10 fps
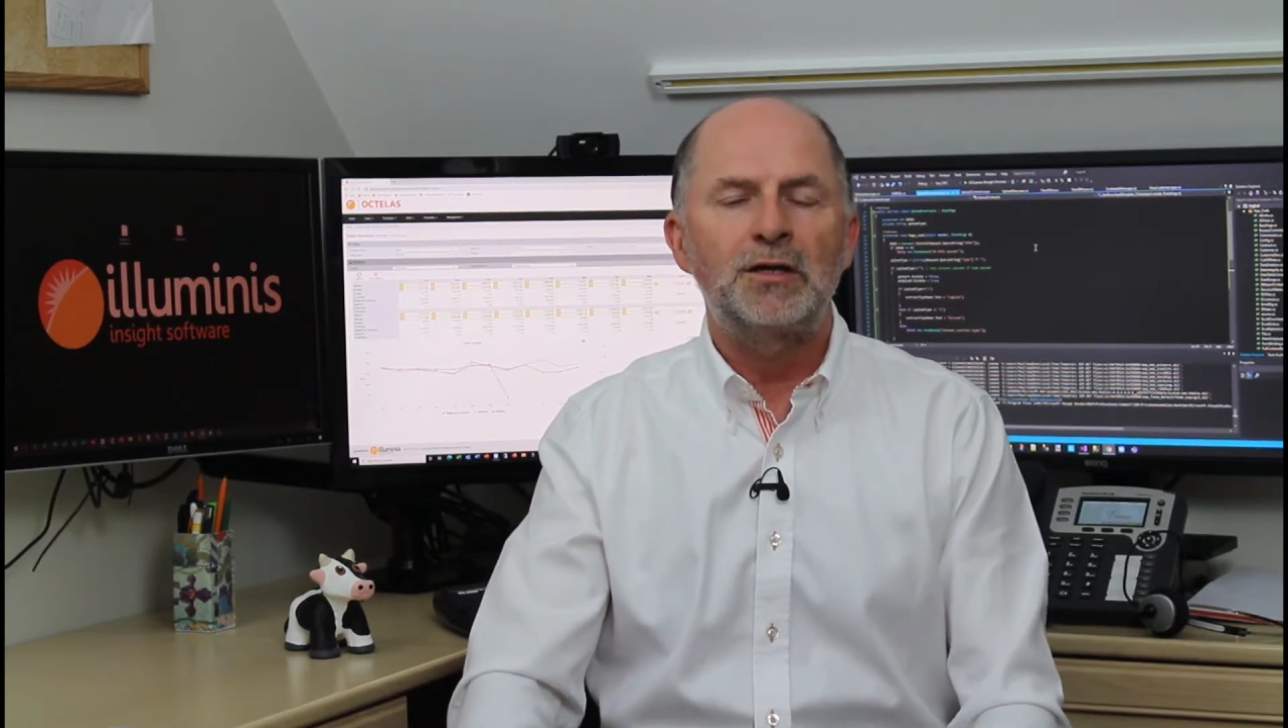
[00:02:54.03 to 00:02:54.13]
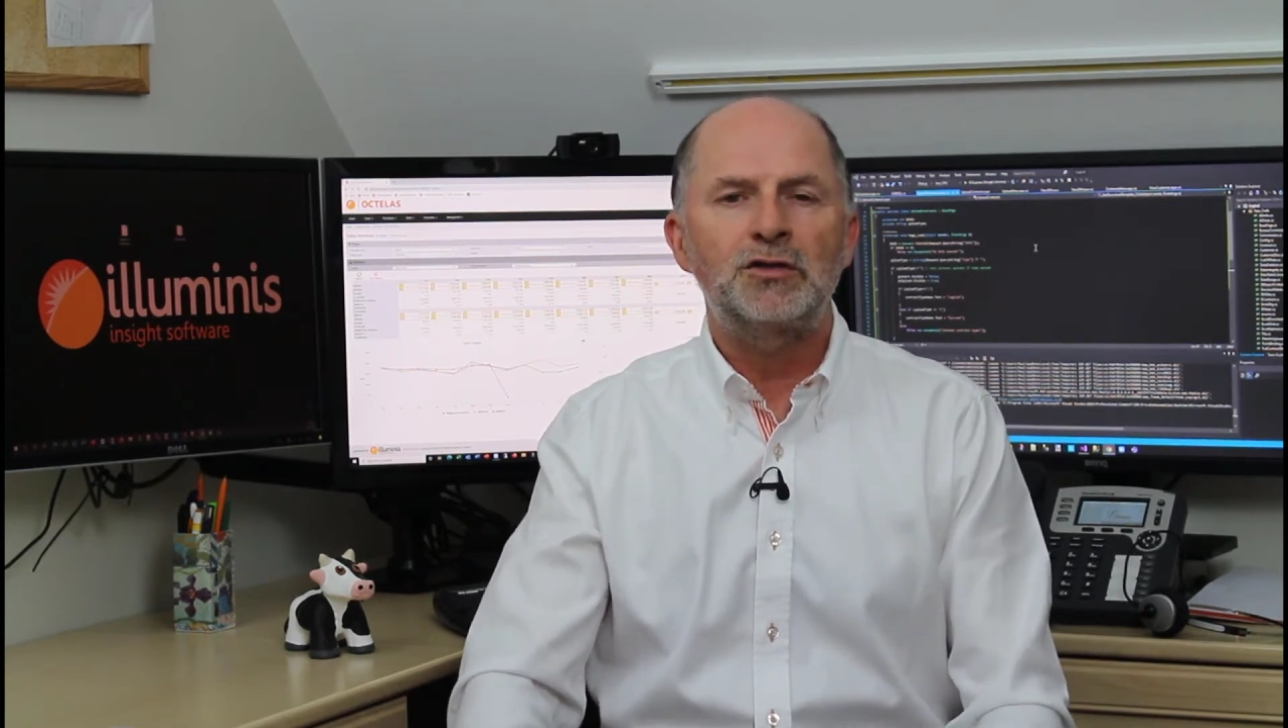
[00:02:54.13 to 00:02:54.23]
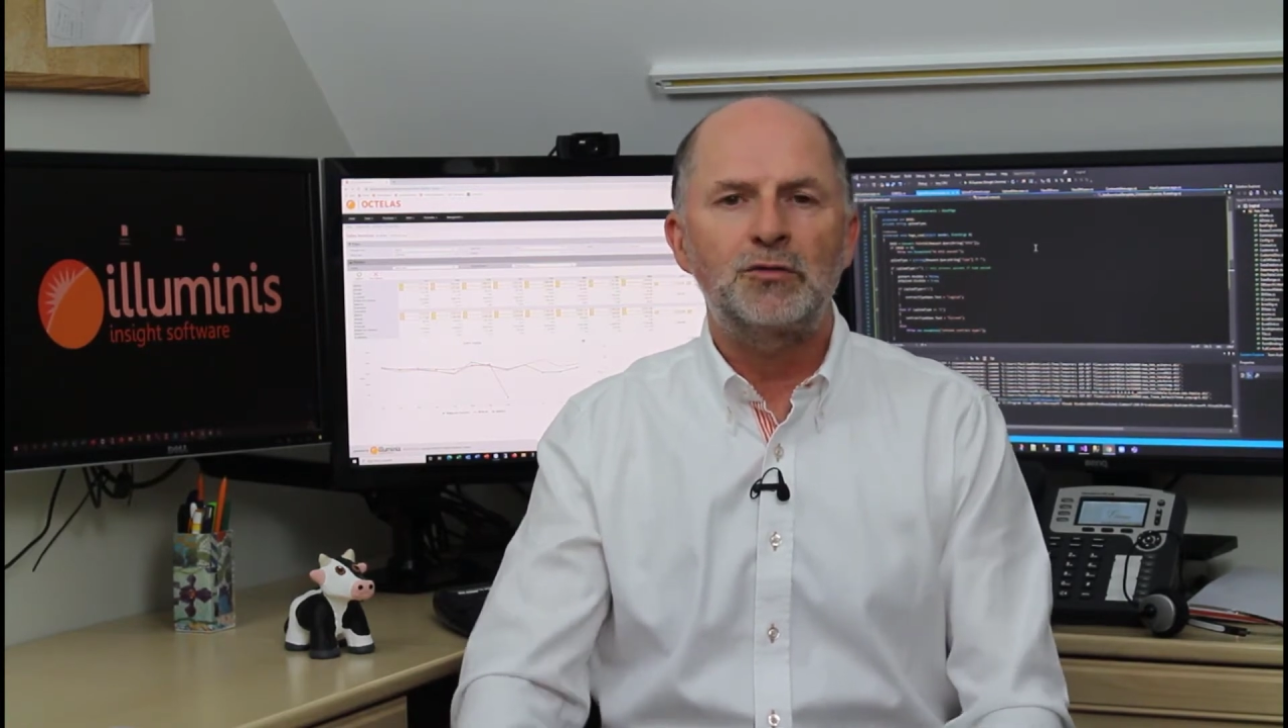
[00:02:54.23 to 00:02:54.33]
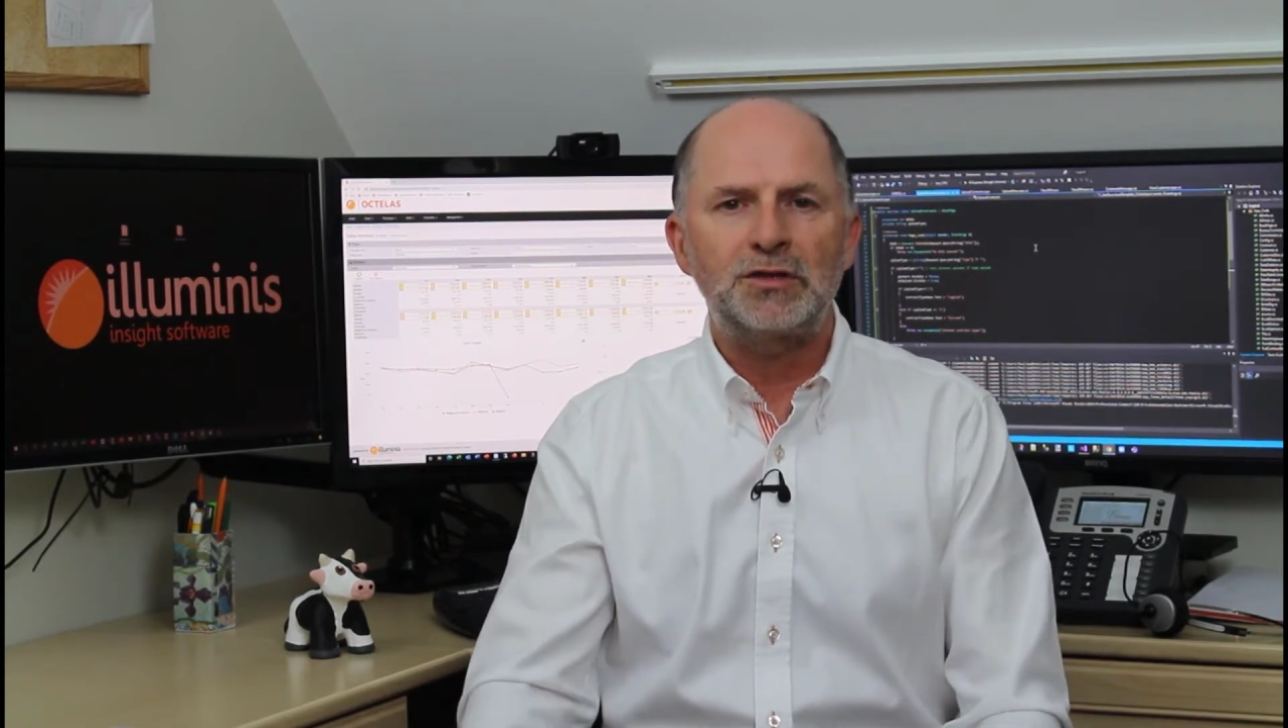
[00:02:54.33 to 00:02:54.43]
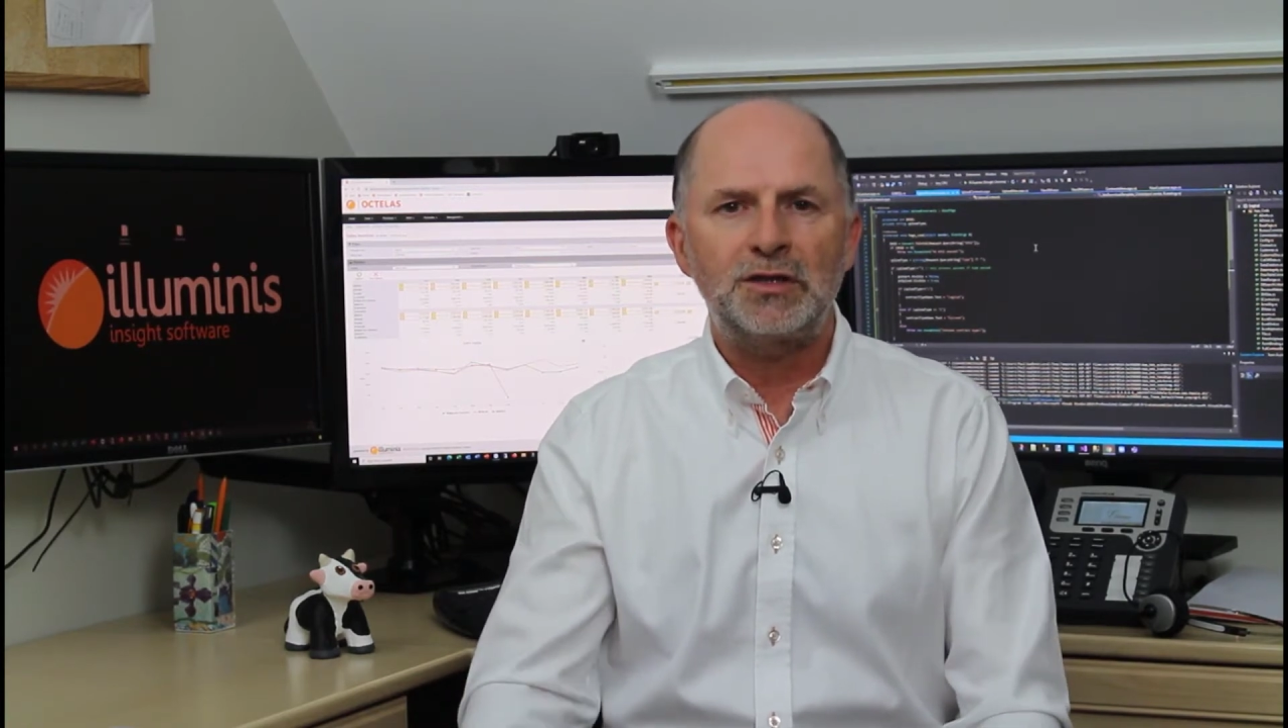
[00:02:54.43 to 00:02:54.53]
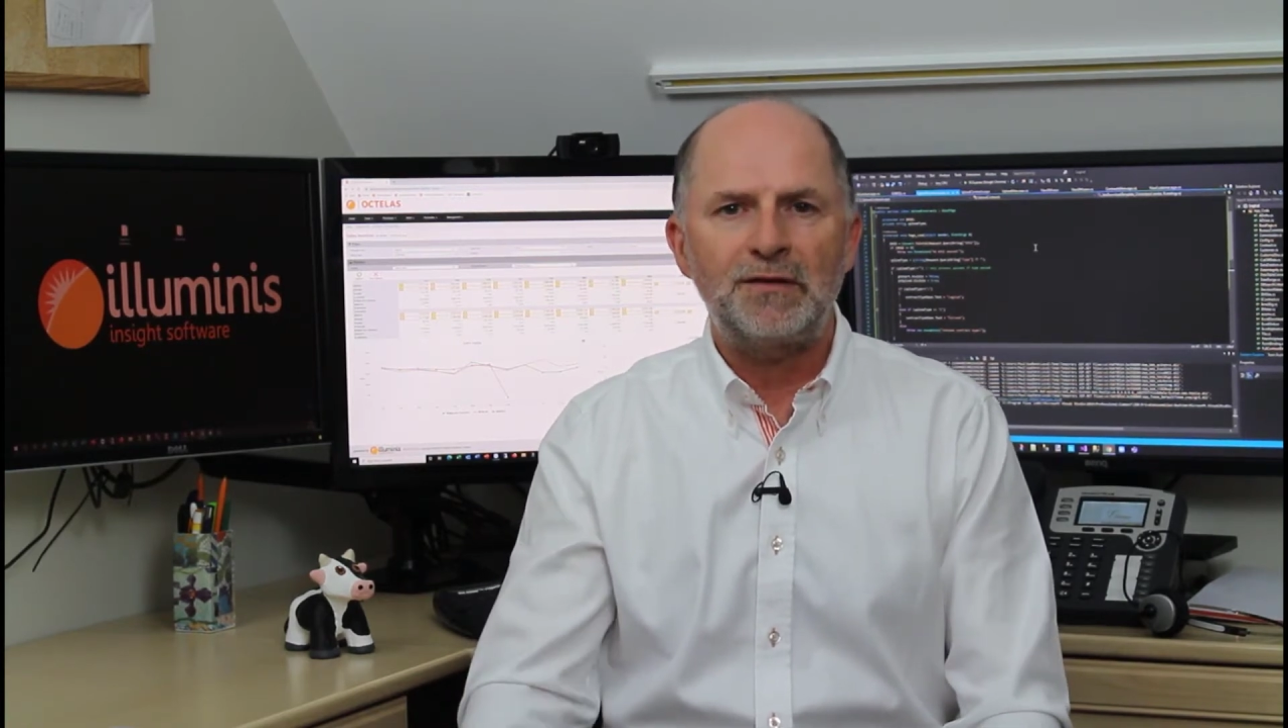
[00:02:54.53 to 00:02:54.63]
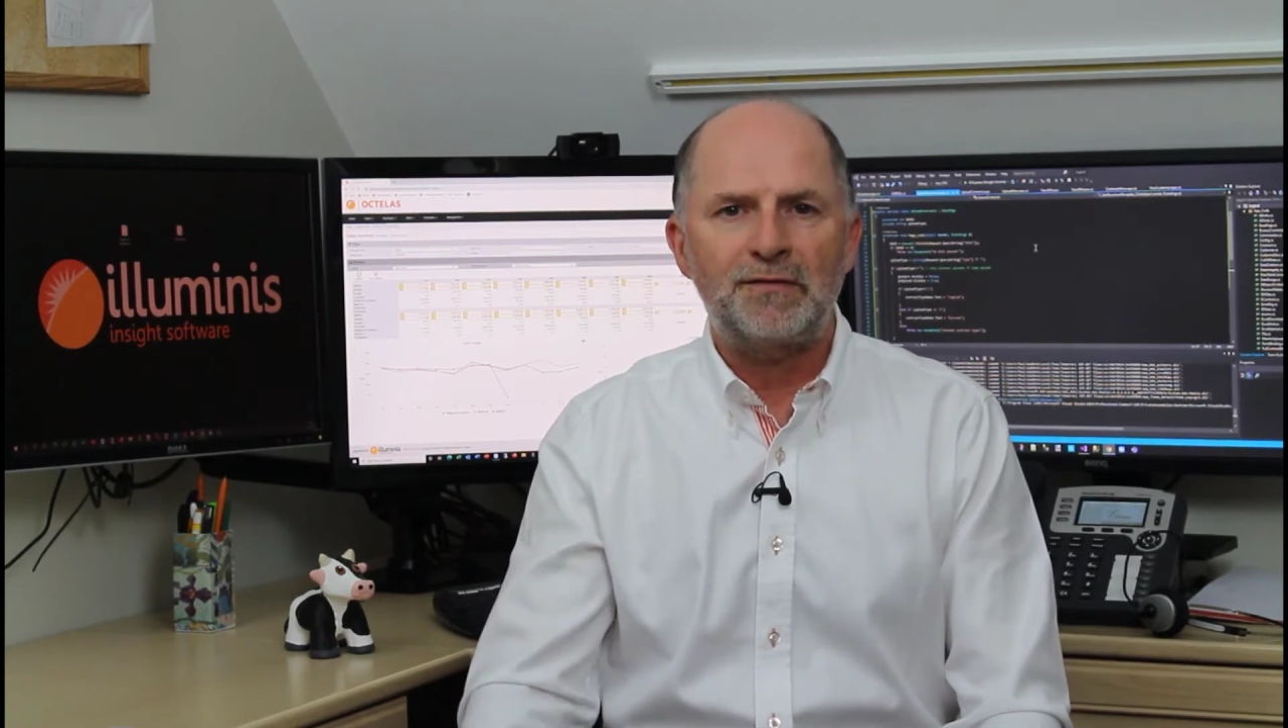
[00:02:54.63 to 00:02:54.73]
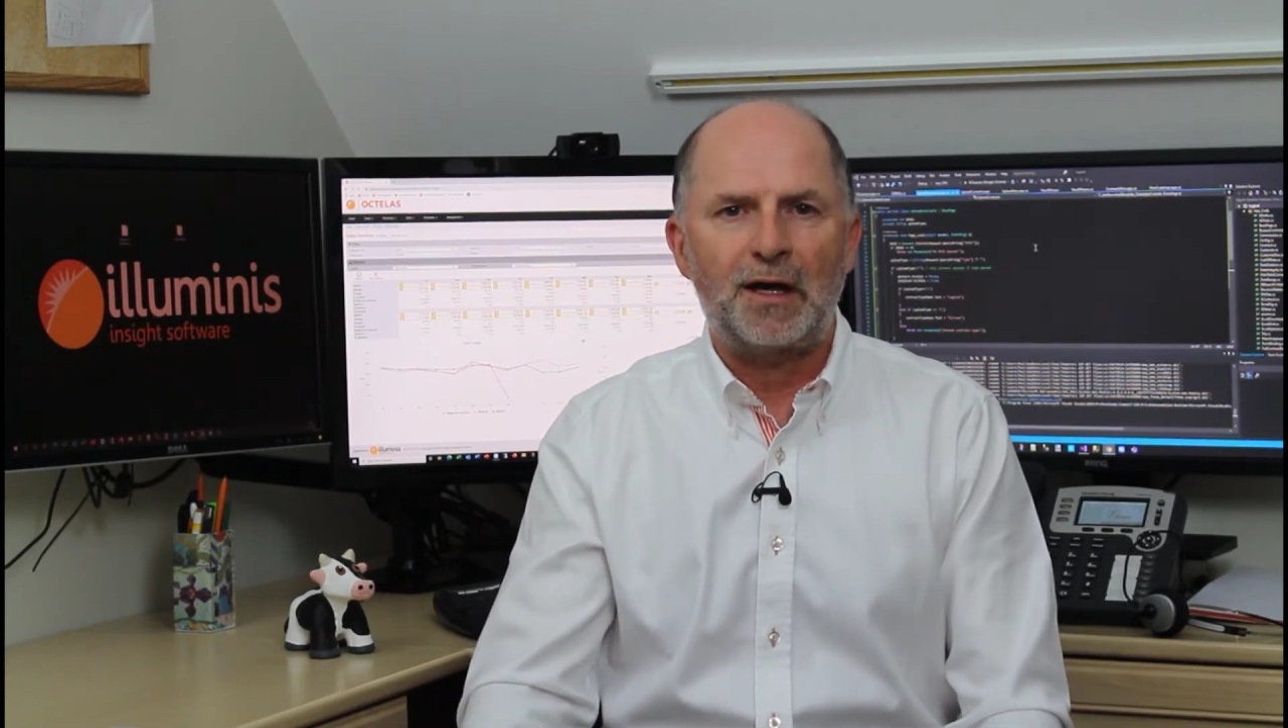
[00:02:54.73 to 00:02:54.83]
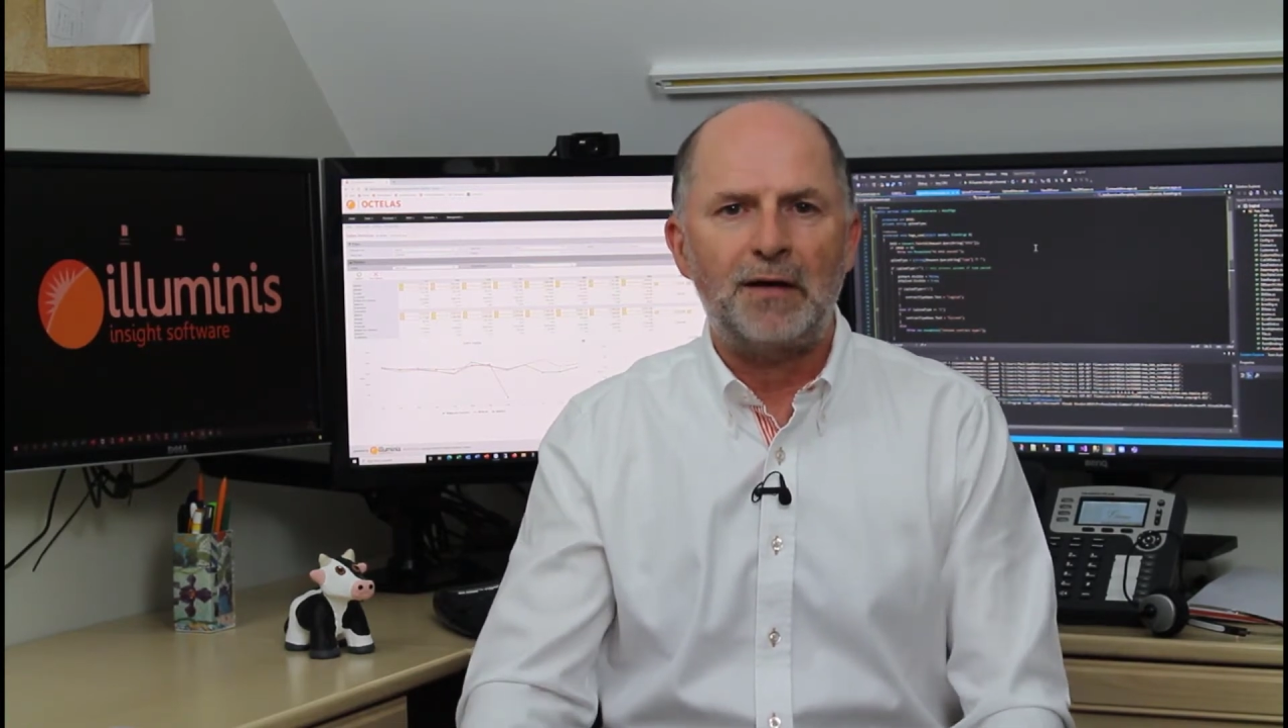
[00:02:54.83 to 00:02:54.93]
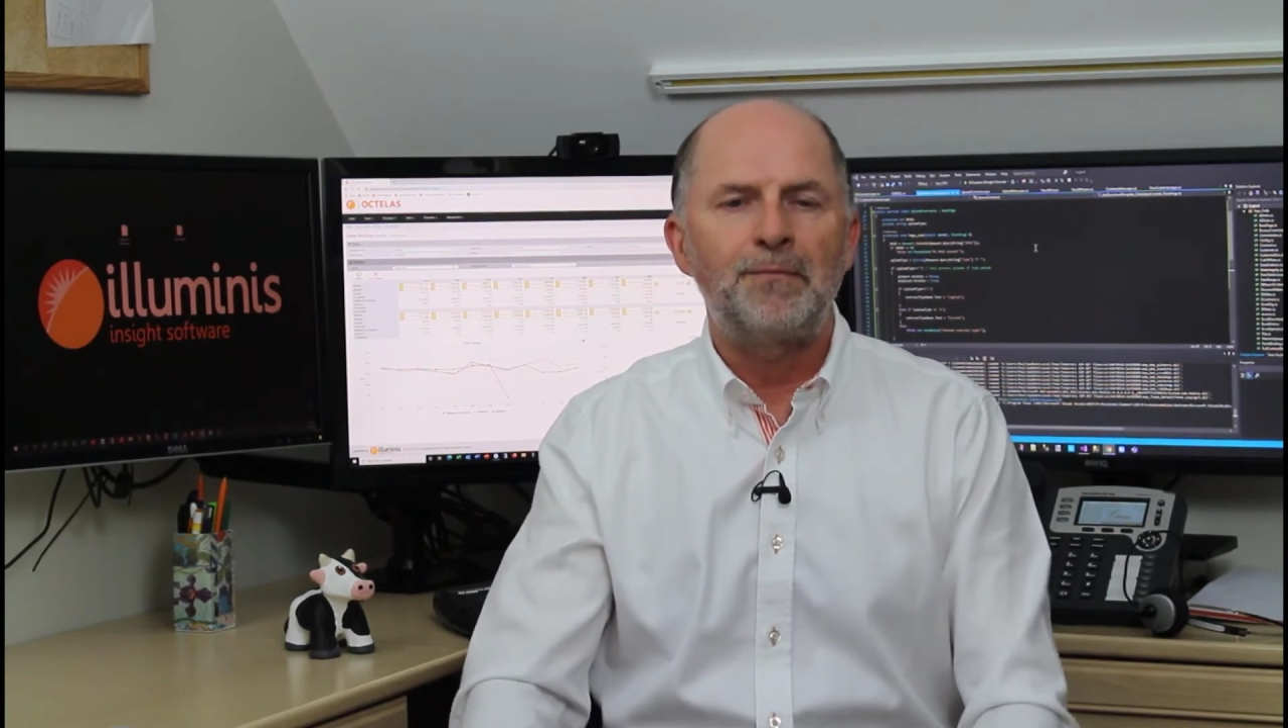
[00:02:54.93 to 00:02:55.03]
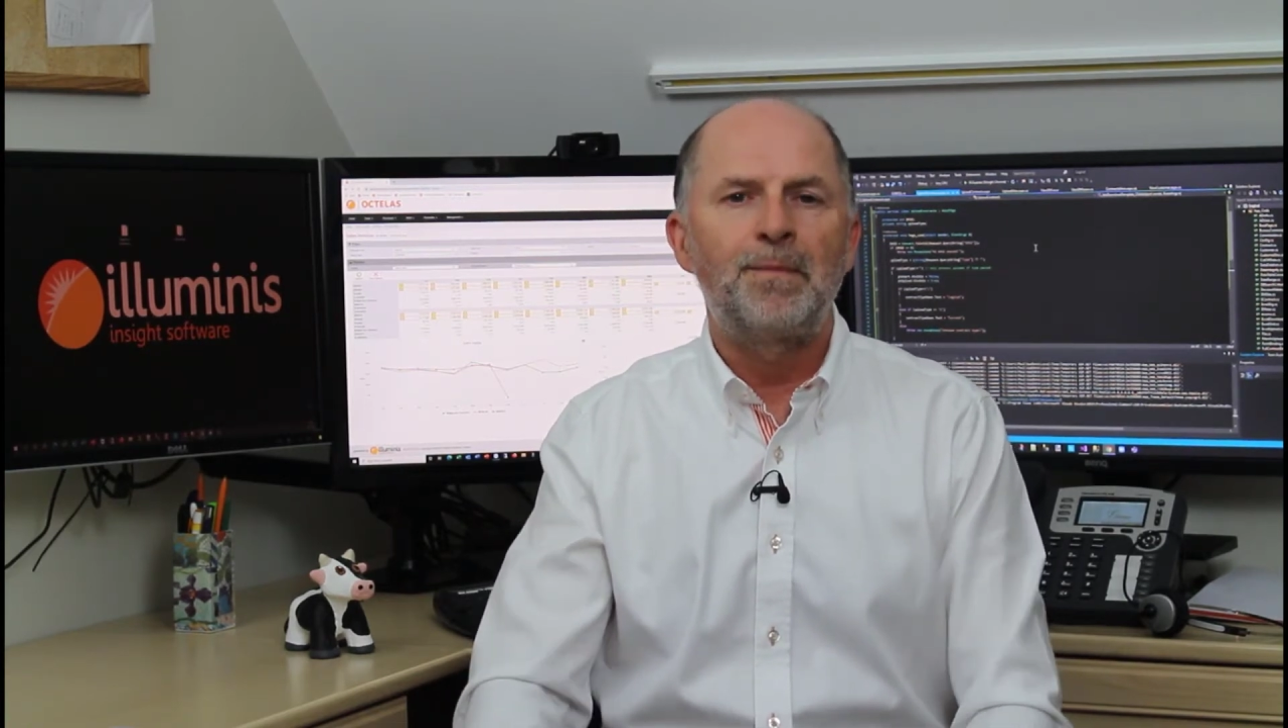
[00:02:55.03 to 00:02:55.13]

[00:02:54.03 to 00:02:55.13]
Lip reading: to achieve that.